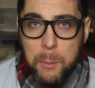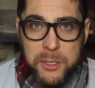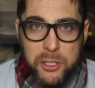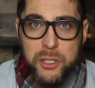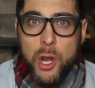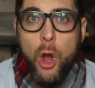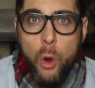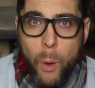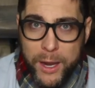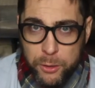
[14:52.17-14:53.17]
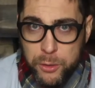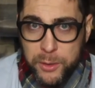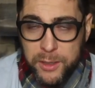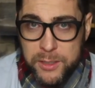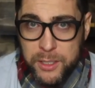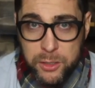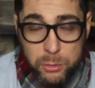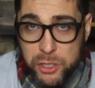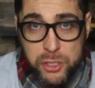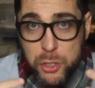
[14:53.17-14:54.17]
But just know why you're doing these things.
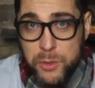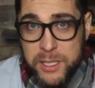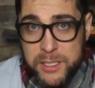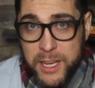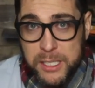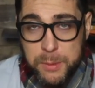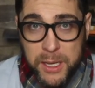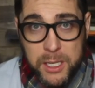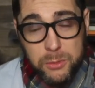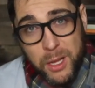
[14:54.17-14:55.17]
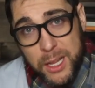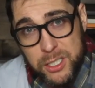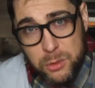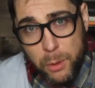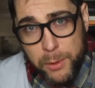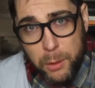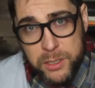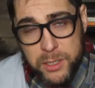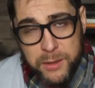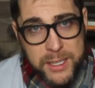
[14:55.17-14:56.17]
Don't just do these things because, well, that's just what we
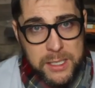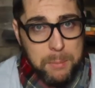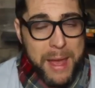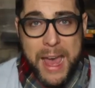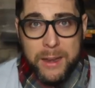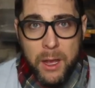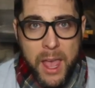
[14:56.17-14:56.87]
always did. That's the bad.